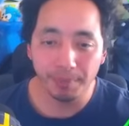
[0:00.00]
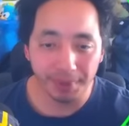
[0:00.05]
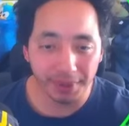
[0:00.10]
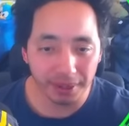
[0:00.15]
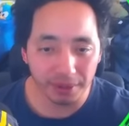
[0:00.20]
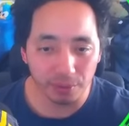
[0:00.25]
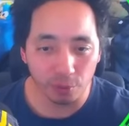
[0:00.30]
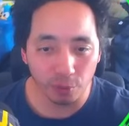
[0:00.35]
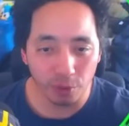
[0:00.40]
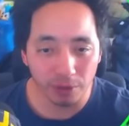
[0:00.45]

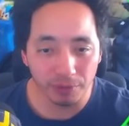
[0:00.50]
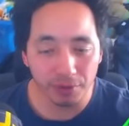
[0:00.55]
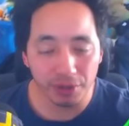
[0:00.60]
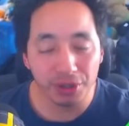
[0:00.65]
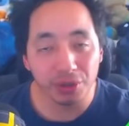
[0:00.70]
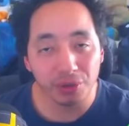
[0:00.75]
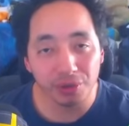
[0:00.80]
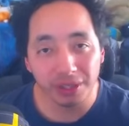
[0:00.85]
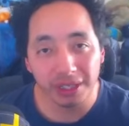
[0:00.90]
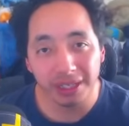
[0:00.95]
But what if we
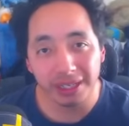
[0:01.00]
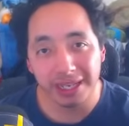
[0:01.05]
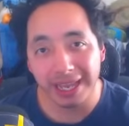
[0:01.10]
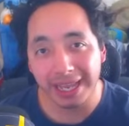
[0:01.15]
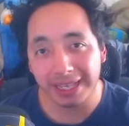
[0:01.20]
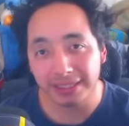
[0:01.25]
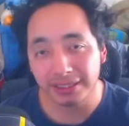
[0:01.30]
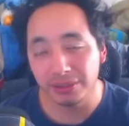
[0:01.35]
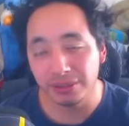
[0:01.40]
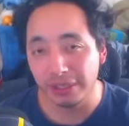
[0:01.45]
don't get
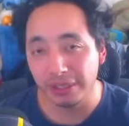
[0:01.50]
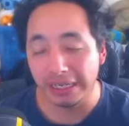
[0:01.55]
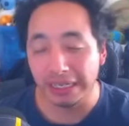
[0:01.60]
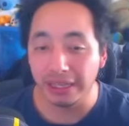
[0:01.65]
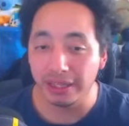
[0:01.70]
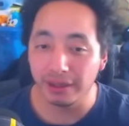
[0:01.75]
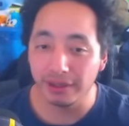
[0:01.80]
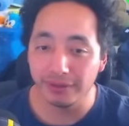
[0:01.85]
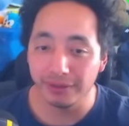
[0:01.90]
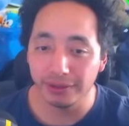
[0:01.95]
access to
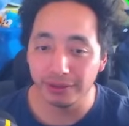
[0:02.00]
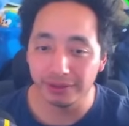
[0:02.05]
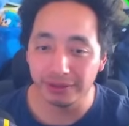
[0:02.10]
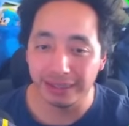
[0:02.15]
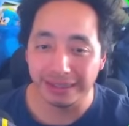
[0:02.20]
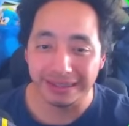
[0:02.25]
either of those?